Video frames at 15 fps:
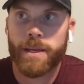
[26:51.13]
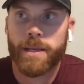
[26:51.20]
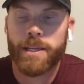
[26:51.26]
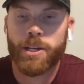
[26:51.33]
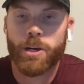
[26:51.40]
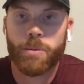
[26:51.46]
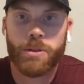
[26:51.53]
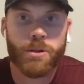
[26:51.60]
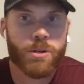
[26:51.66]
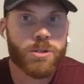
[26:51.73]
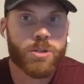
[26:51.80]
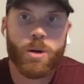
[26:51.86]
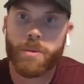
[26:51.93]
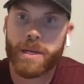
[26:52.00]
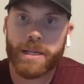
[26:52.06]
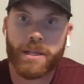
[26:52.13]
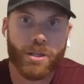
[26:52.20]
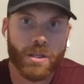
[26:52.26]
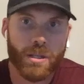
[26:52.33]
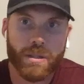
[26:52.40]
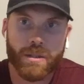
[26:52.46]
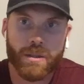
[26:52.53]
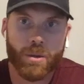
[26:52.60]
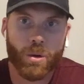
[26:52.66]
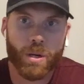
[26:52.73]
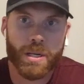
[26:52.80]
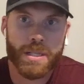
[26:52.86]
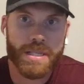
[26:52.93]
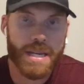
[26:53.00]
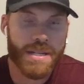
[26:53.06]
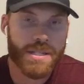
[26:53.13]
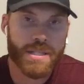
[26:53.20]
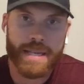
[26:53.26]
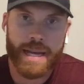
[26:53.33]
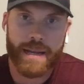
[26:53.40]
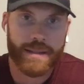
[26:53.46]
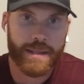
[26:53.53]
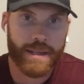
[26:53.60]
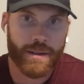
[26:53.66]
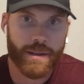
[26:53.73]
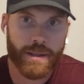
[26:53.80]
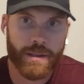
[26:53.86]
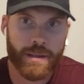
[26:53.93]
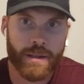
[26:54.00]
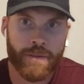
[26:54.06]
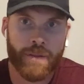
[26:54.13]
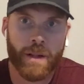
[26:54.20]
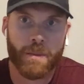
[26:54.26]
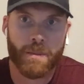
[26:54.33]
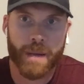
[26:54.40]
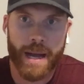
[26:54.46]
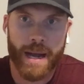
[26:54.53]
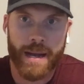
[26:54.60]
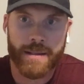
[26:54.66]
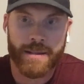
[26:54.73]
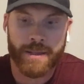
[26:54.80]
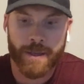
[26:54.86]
You know, but there's so many good organizations out there that develop guys.